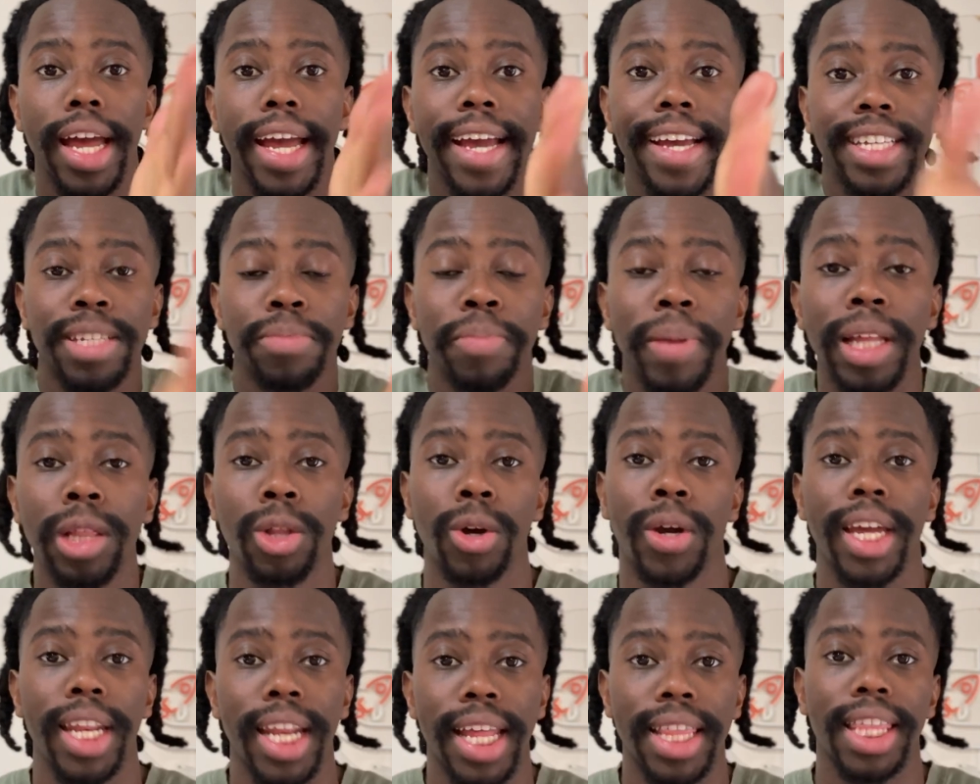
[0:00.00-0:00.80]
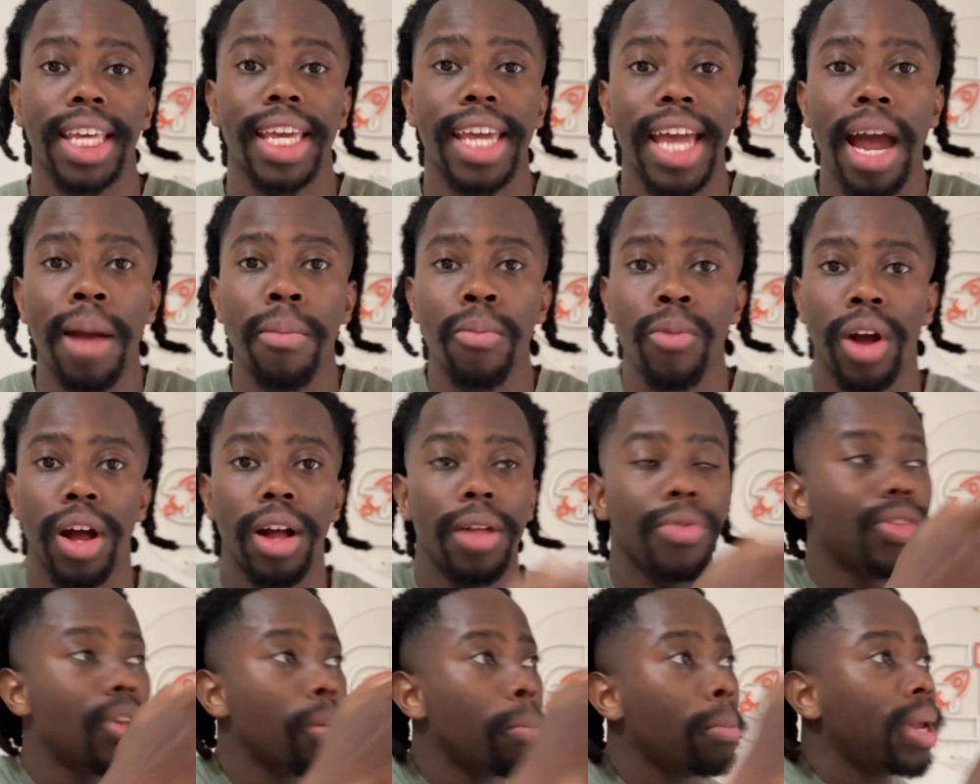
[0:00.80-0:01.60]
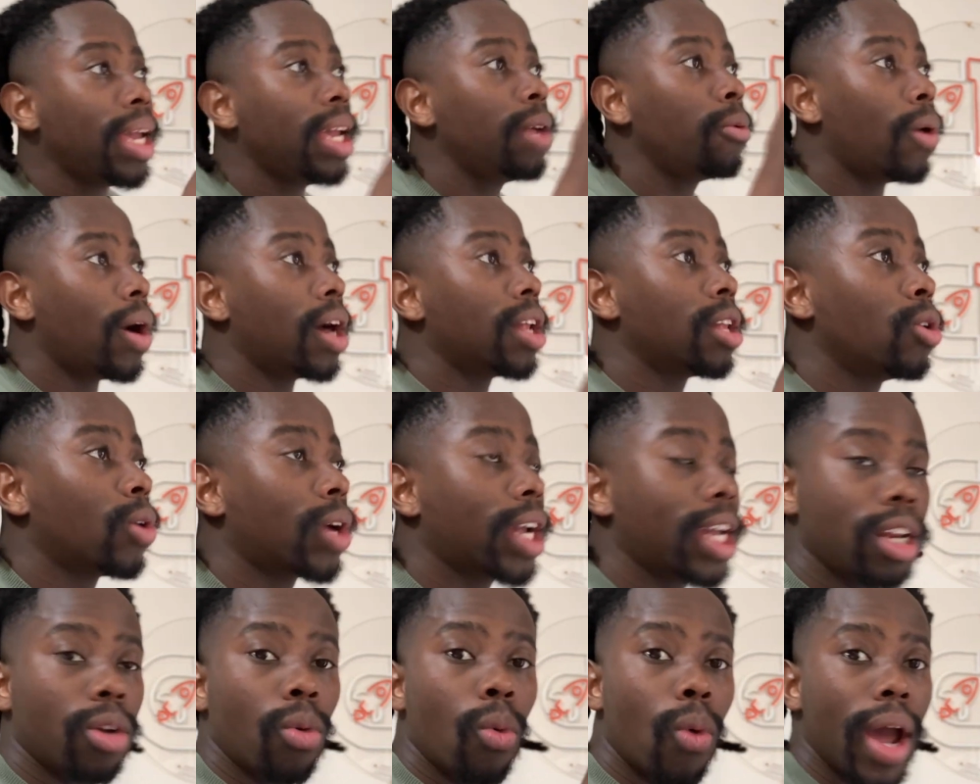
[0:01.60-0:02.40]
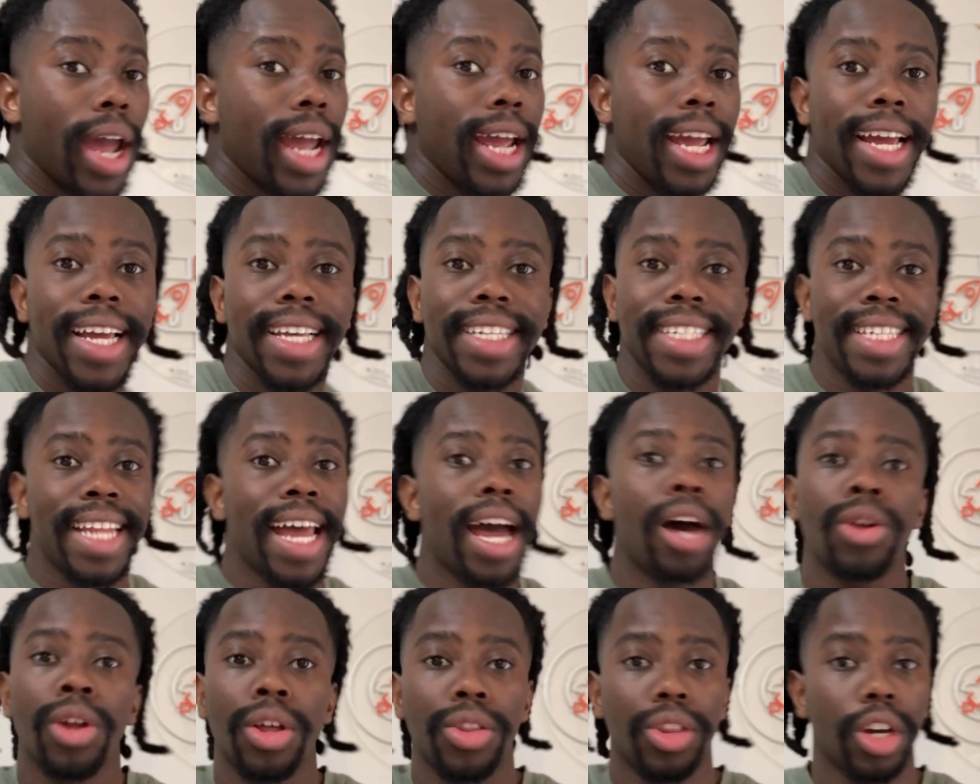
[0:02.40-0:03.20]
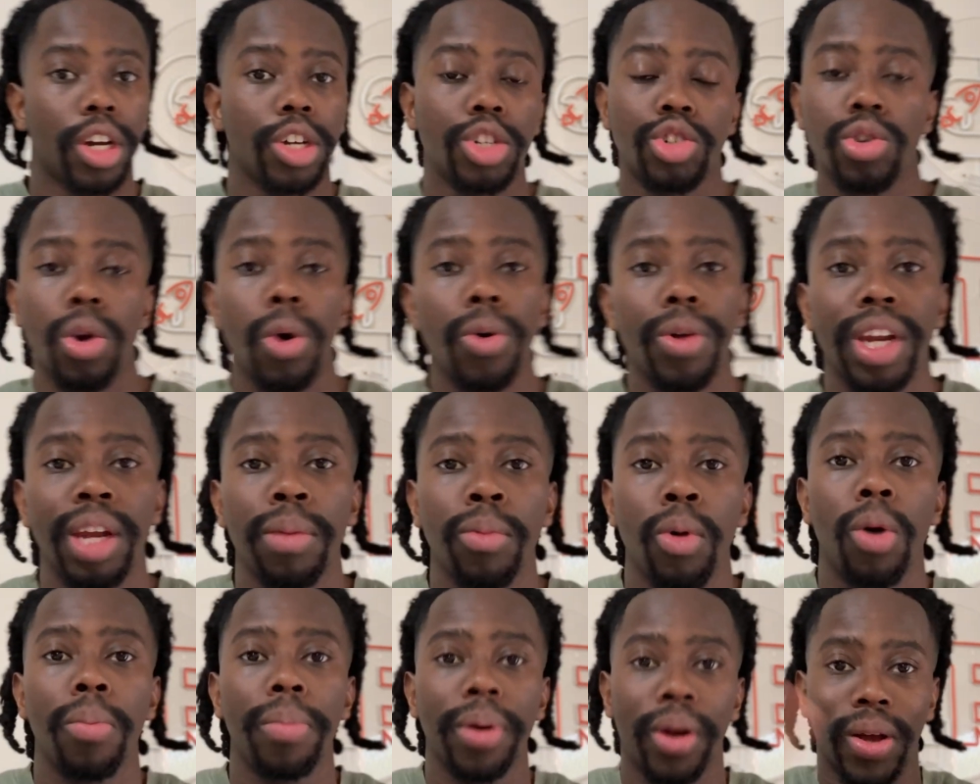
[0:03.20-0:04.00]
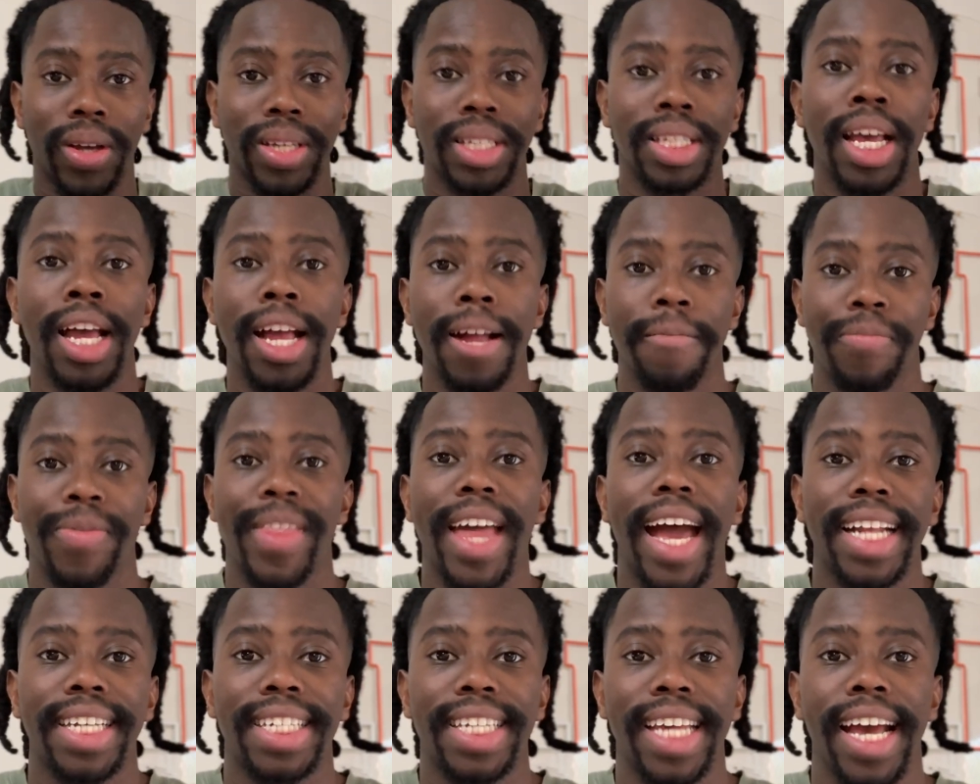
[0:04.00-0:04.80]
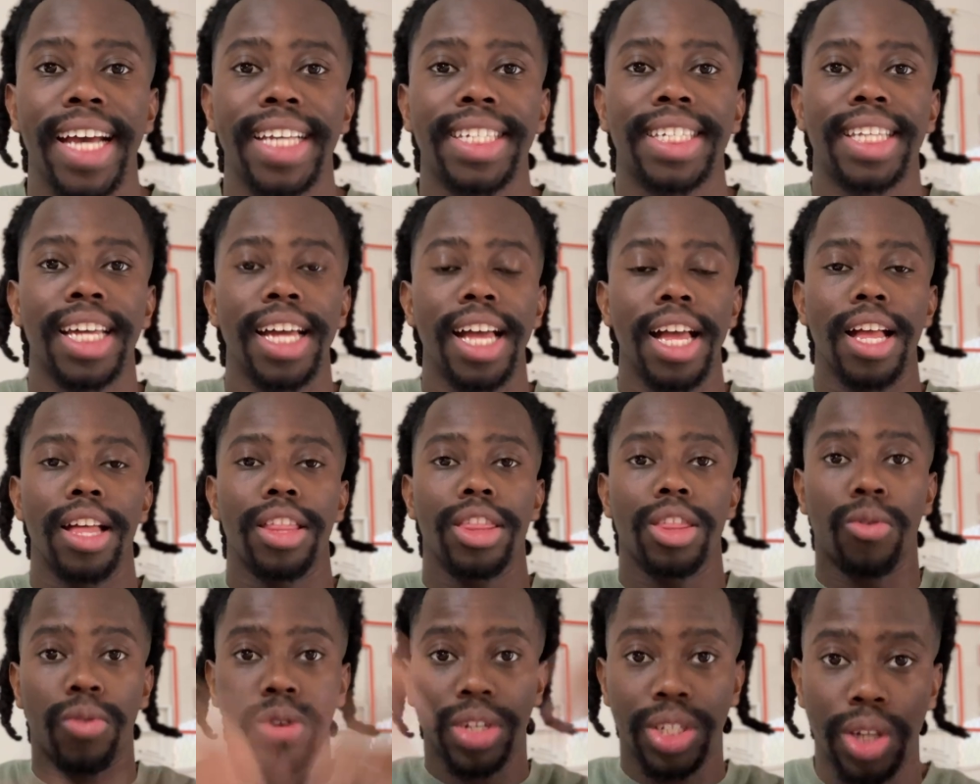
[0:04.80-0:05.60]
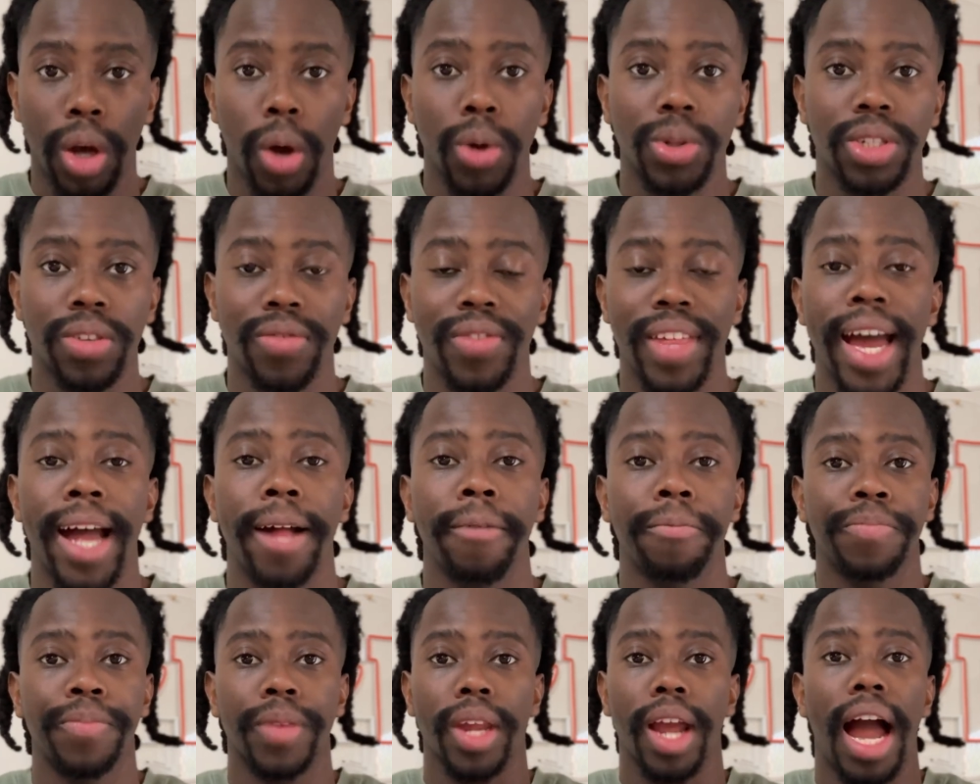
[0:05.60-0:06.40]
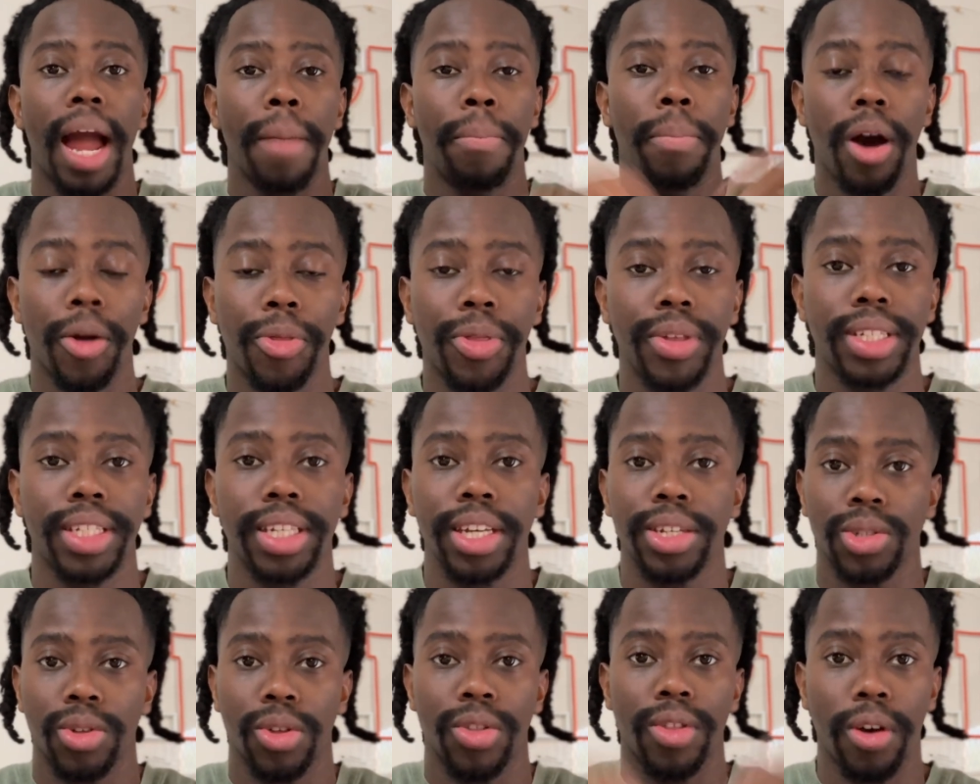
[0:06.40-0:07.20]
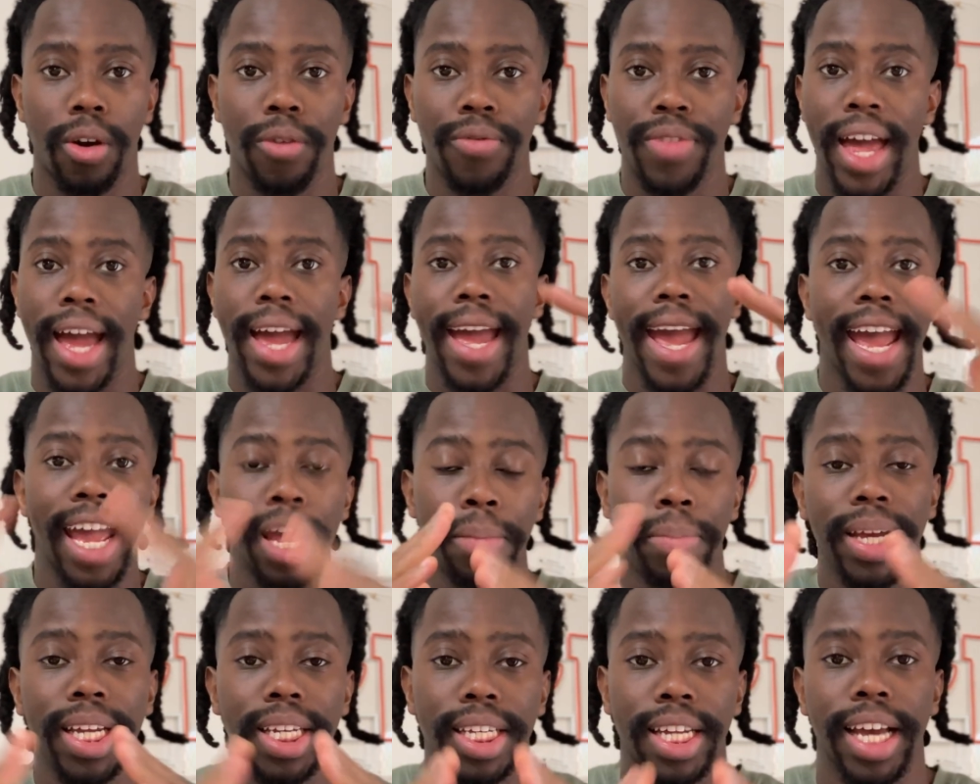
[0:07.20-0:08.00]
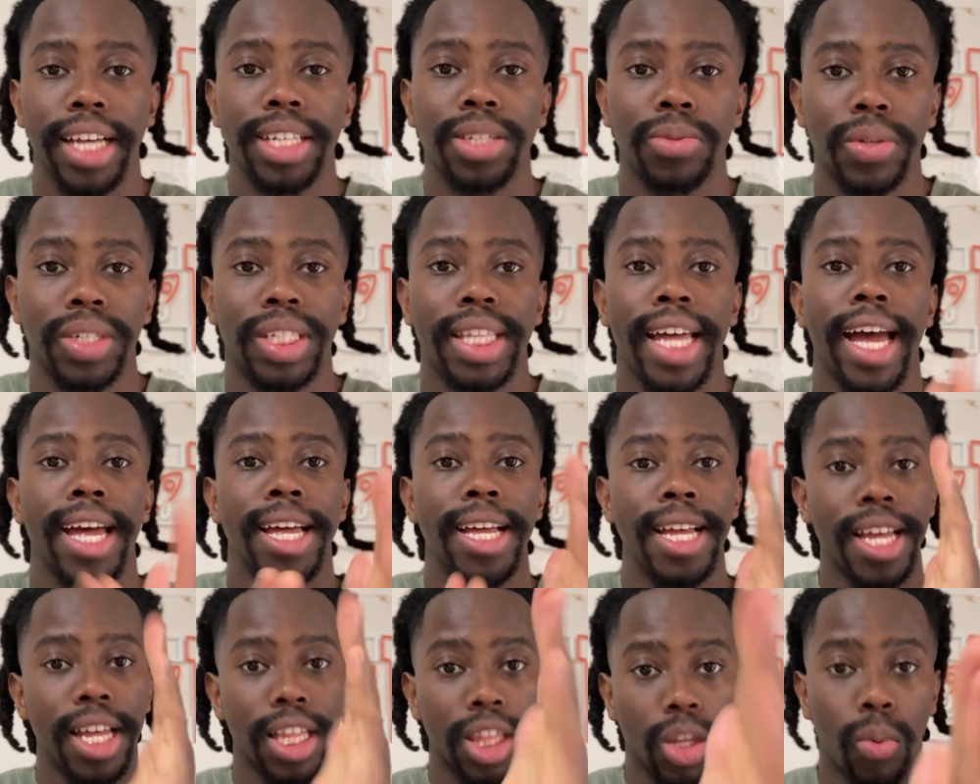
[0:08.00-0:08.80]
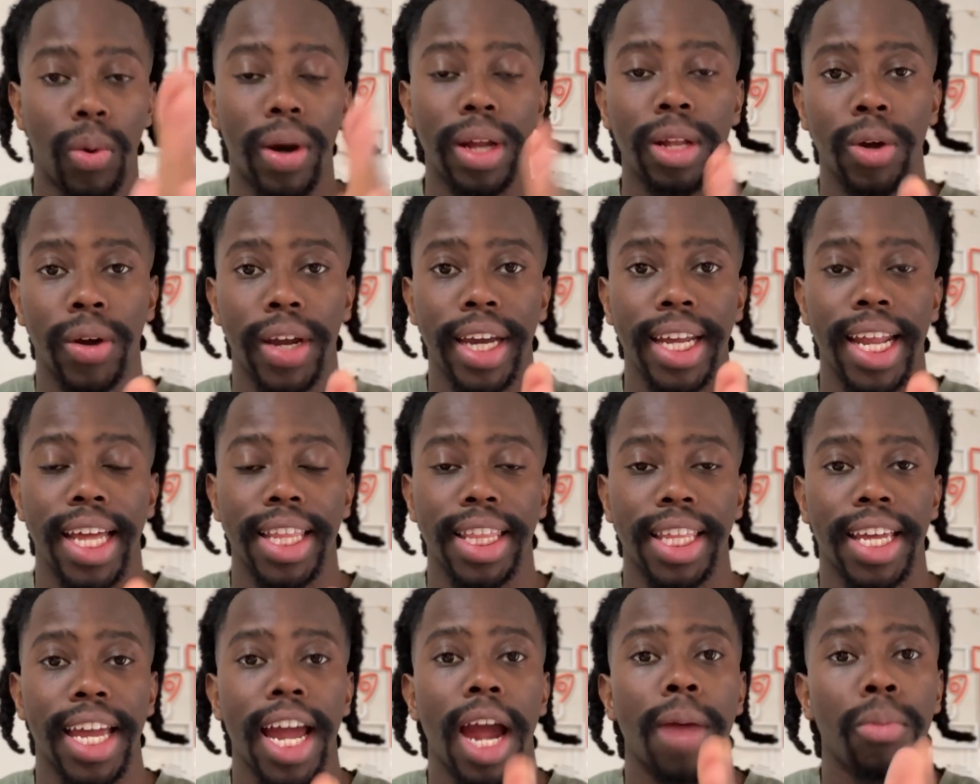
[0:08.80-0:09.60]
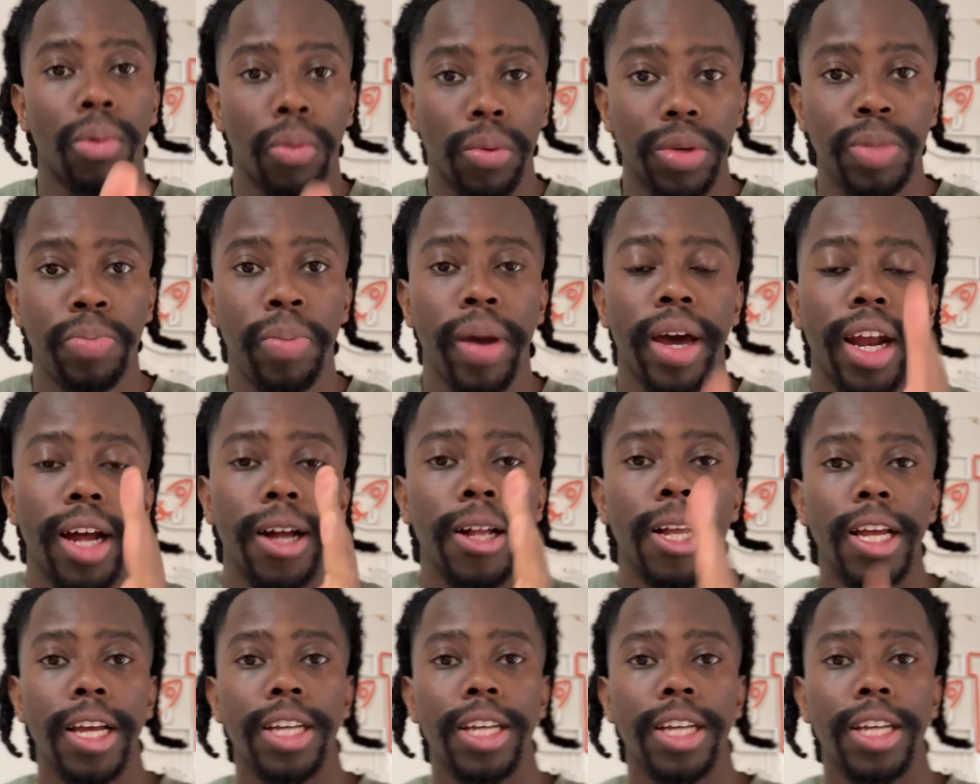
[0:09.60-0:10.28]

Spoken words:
is me looking at the camera. The me one looking away is now not the control anymore, because that test, the result of that hypothesis of that A-B test was that the one looking at the camera was better.